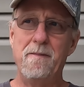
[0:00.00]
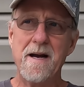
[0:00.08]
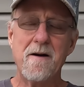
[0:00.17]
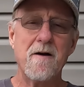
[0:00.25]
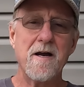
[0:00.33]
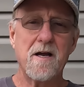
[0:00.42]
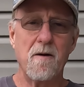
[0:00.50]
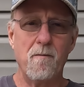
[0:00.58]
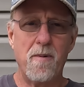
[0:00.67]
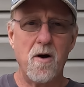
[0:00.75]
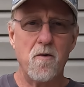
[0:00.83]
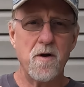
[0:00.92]
berry
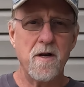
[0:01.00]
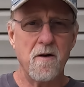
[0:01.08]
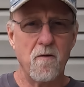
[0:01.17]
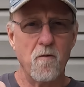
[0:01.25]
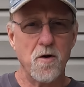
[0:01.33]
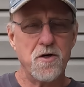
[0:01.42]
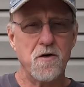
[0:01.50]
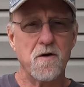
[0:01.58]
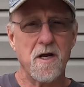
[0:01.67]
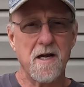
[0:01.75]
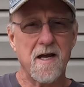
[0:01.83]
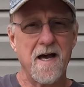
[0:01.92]
component of what you
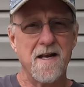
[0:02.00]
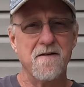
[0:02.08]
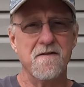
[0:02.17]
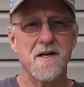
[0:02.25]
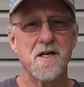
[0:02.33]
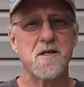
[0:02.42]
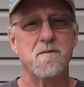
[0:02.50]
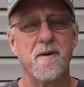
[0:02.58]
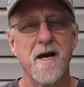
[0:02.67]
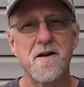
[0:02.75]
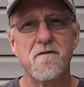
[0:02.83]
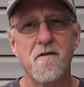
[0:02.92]
can kind of
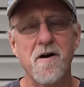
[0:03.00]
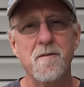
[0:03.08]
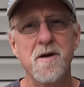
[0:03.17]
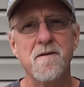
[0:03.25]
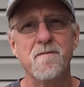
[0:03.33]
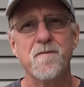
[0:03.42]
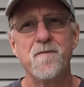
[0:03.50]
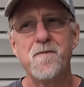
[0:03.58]
expect from it.